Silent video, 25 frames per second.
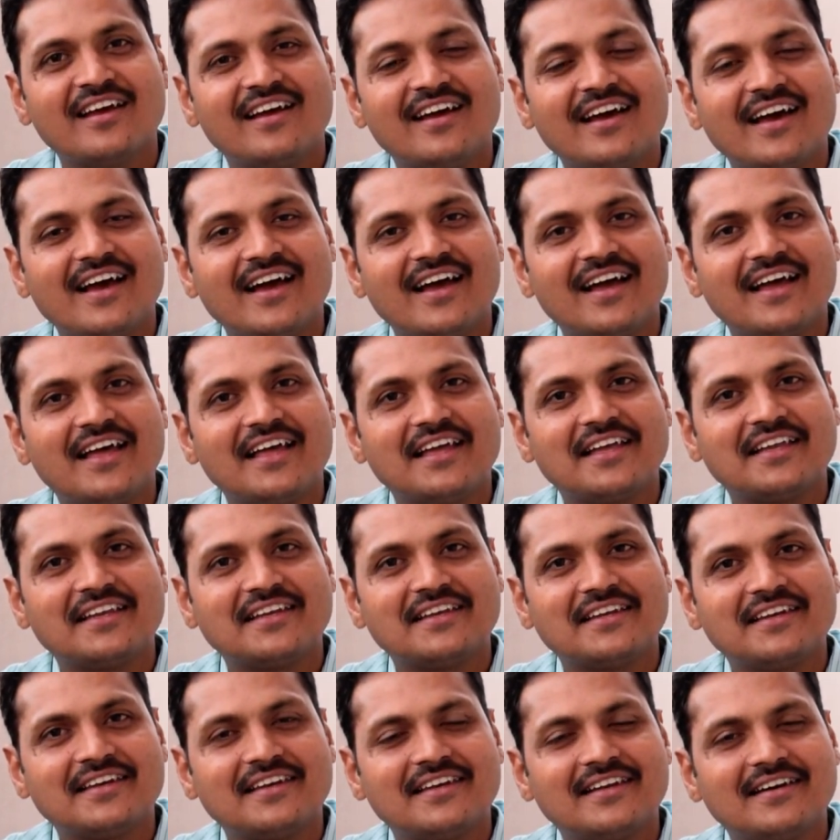
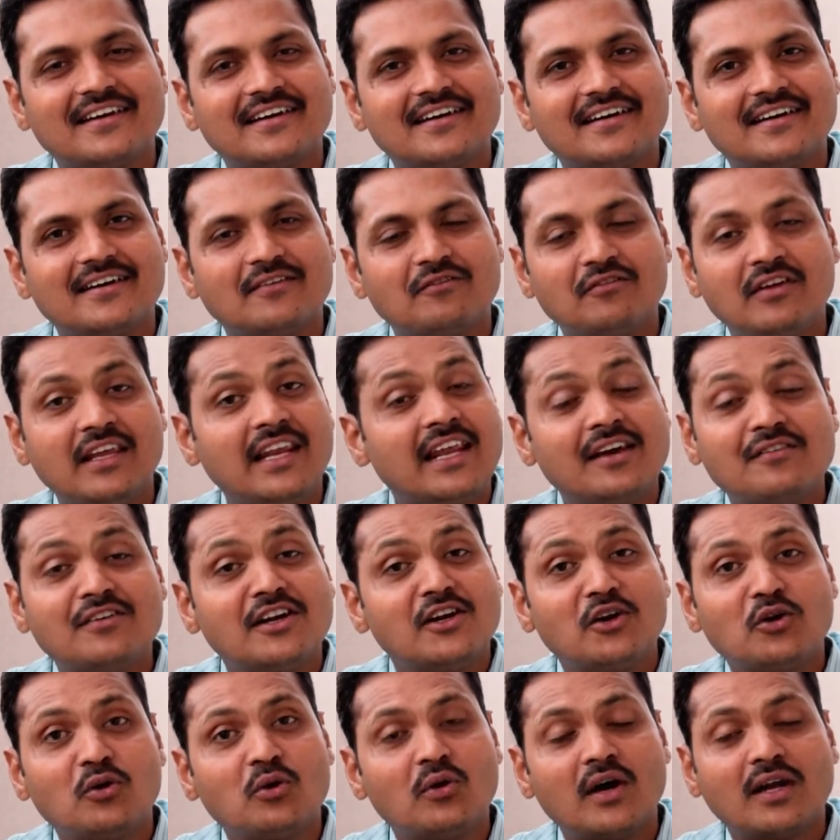and we never
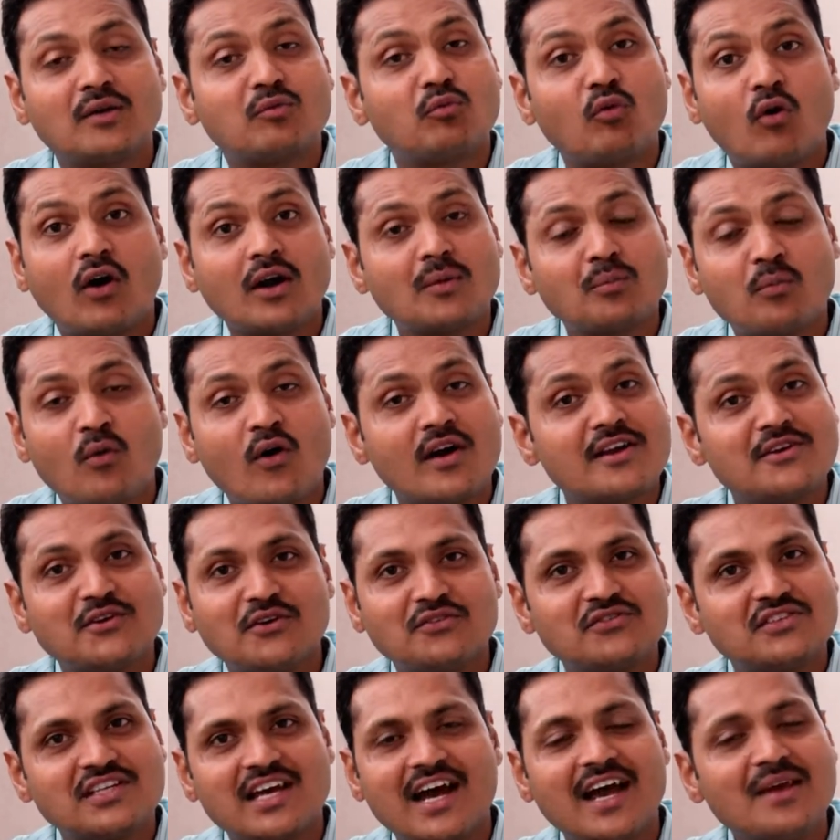know at what point
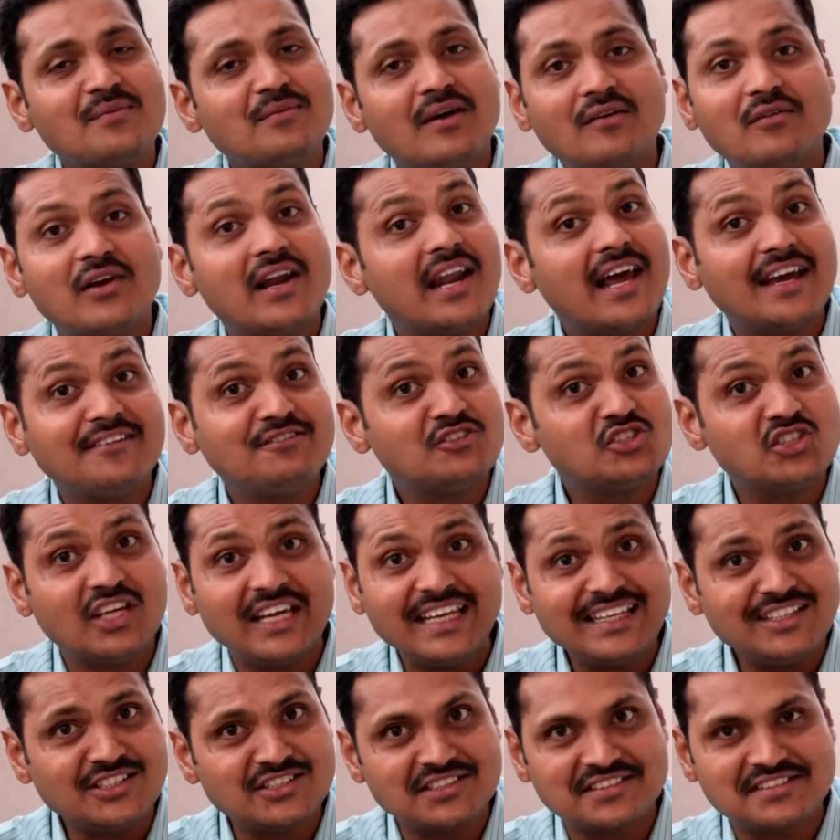of time our life
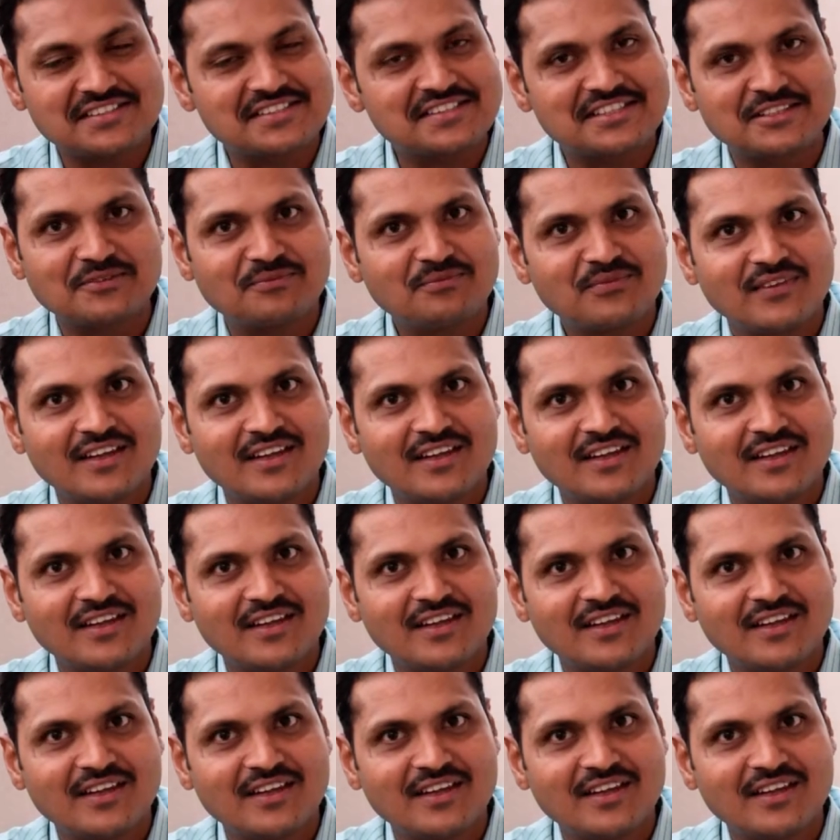changes.